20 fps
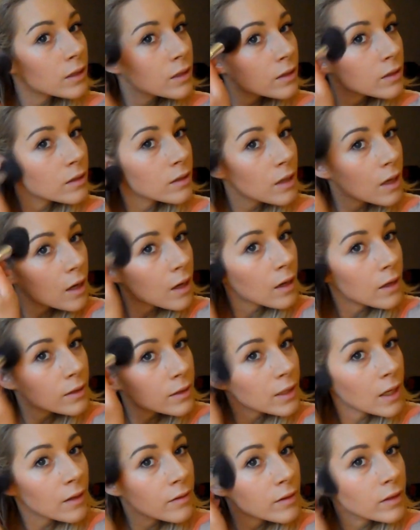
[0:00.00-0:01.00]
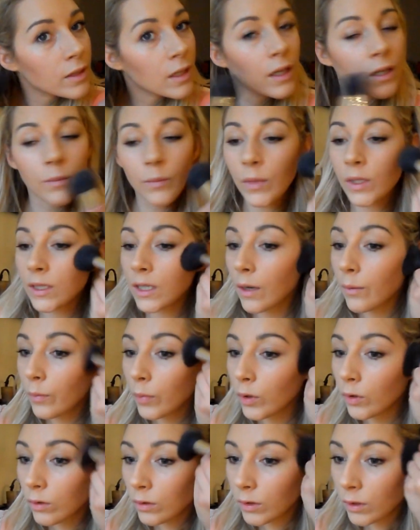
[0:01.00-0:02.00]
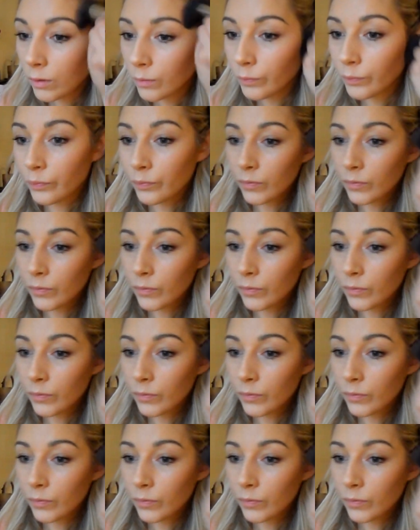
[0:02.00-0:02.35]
And just down the side of my temples,